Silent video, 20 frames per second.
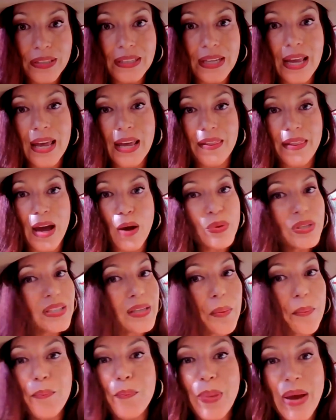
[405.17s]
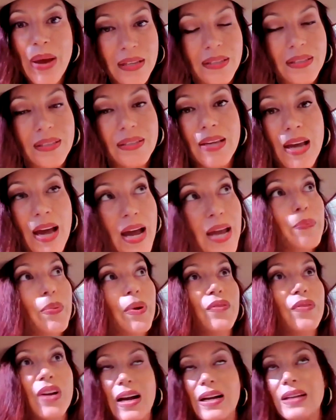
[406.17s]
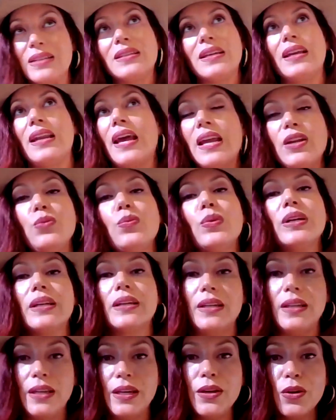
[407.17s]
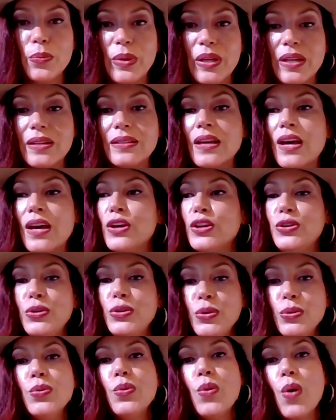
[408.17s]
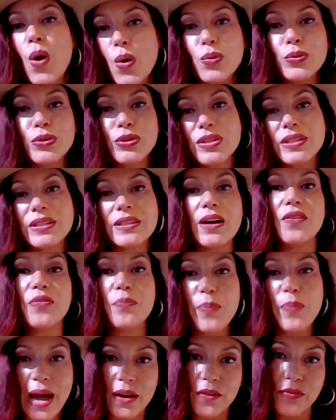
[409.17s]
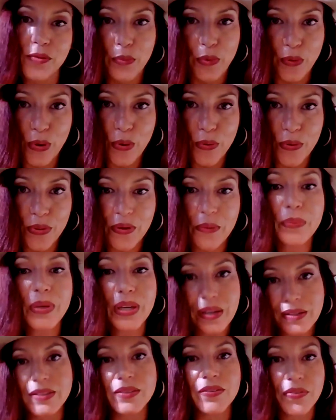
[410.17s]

And that was the best type of content anyone can hear, because you hold yourself back from growth because of